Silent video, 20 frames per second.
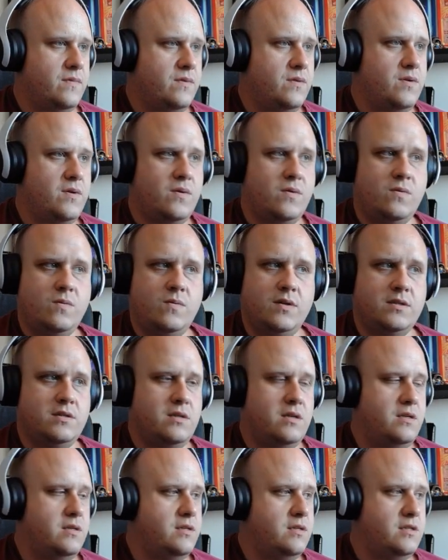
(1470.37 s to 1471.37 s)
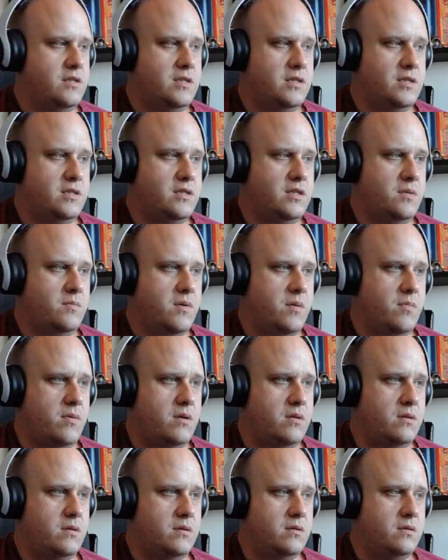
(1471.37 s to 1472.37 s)
No one's learning agility, my
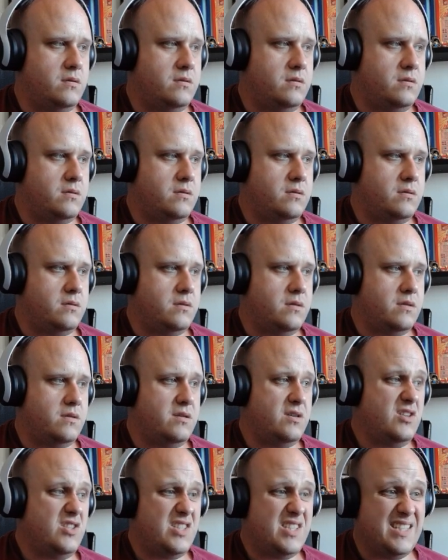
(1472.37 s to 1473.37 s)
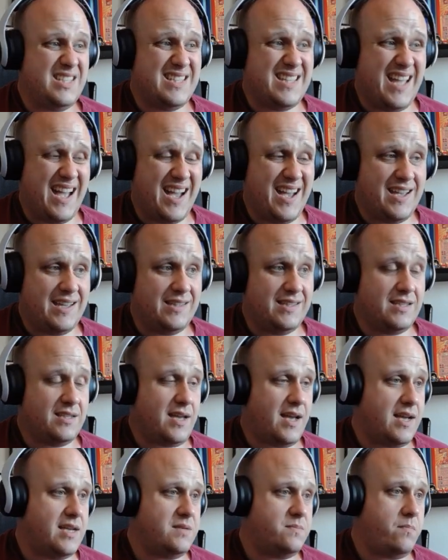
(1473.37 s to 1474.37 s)
brother. 39. This
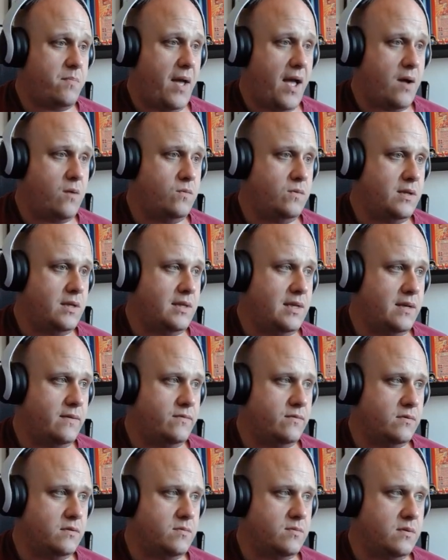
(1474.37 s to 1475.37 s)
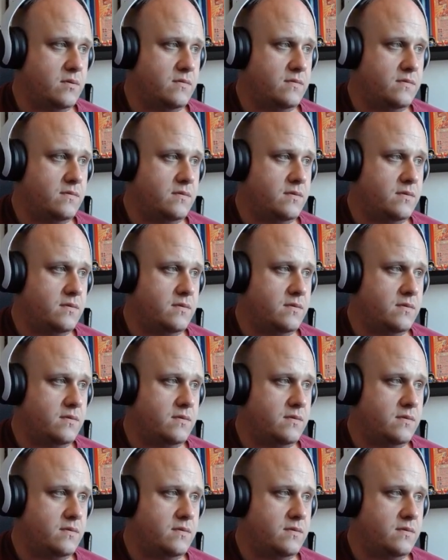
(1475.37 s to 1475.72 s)
guy is pounding levels, bro.